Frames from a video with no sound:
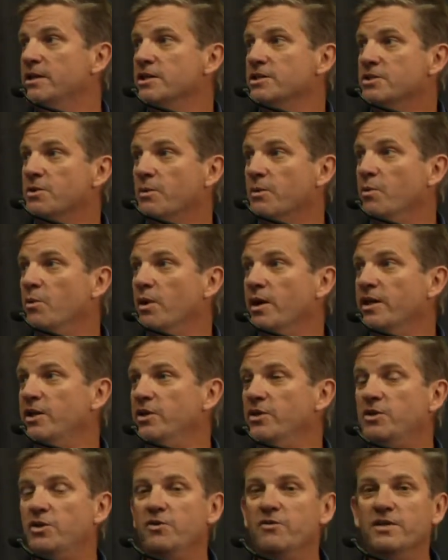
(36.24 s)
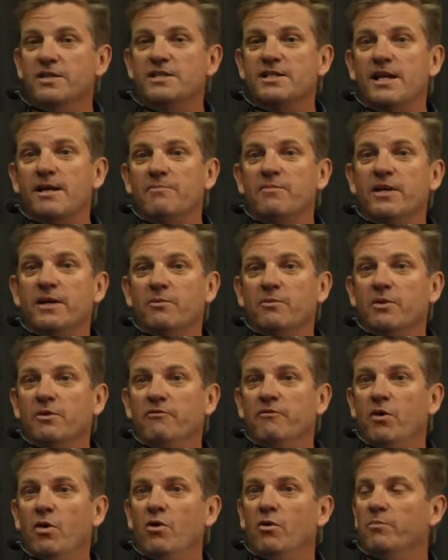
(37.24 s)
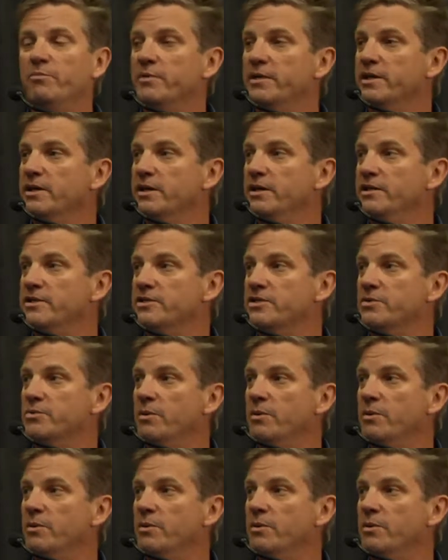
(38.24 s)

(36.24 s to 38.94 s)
So we wanted to do the same thing with a Volt because